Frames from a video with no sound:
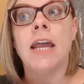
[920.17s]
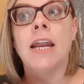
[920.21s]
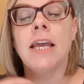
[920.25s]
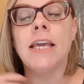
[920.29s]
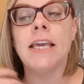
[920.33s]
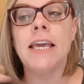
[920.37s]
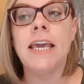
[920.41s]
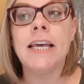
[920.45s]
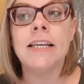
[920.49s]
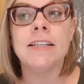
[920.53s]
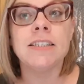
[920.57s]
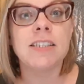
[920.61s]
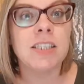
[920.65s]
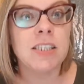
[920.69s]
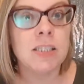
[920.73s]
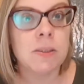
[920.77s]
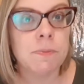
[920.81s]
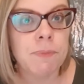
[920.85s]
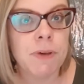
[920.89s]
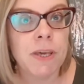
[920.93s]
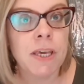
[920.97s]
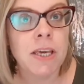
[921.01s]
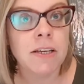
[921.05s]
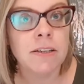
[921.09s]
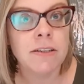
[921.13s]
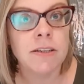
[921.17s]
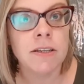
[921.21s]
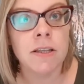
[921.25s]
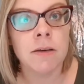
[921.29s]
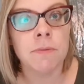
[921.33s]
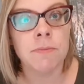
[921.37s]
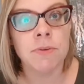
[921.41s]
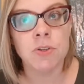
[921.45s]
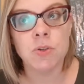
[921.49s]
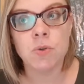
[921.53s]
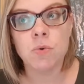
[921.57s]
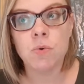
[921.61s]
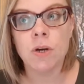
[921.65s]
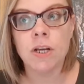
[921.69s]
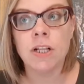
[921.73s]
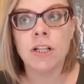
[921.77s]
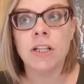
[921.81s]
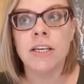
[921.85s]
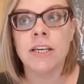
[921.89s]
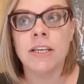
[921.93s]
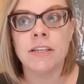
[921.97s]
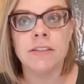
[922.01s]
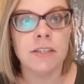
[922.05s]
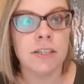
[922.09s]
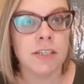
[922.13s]
can't speak to them as
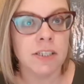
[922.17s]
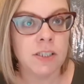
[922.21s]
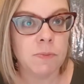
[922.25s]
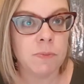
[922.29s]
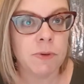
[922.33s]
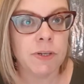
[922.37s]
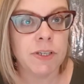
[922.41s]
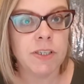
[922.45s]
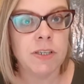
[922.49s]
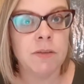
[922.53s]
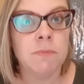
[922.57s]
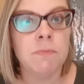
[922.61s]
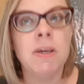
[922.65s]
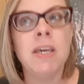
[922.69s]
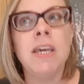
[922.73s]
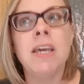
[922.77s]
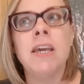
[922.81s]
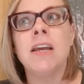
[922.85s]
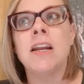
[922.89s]
quickly as they speak to me,